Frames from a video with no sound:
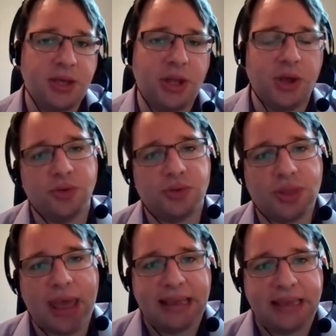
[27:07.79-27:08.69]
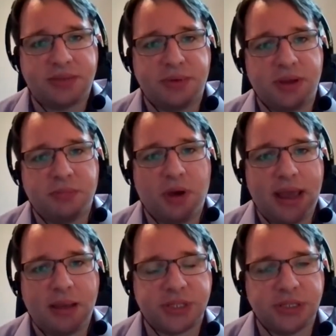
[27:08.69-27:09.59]
you know, that is my
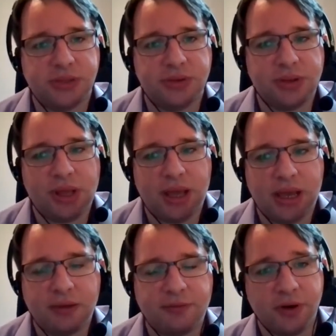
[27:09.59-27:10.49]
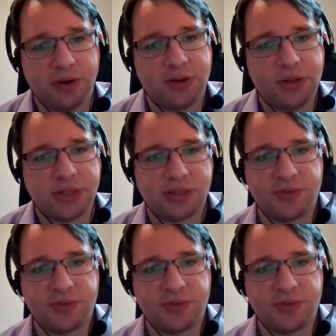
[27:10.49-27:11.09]
absolute focus.